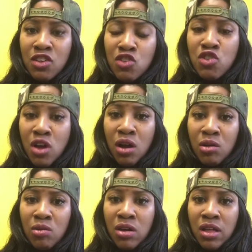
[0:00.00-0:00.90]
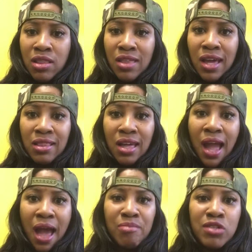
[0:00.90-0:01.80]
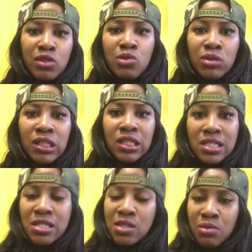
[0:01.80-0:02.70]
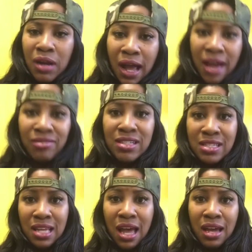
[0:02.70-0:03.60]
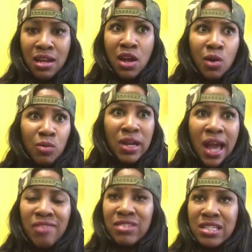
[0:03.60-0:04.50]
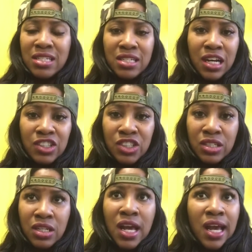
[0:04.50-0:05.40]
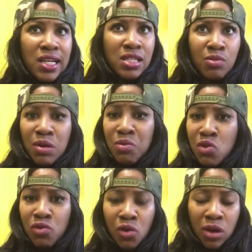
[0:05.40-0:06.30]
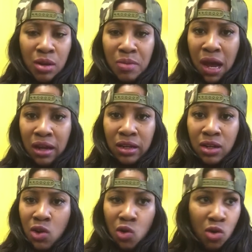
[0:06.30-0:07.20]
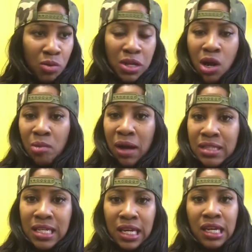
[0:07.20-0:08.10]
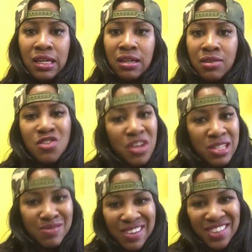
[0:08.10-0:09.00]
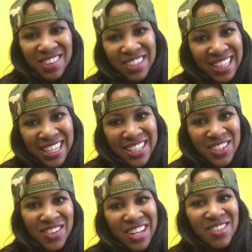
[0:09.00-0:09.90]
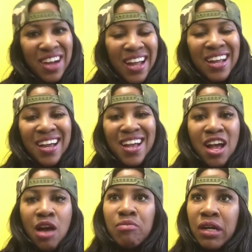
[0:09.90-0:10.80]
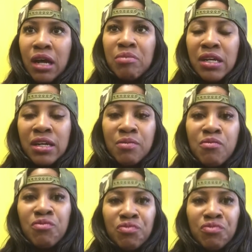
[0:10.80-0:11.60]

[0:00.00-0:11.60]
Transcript: You know, they absolutely listen to what I have to say. We have a discussion, and then we move on about it. Or we go out to eat. That's my favorite thing to do anyway. But I mean,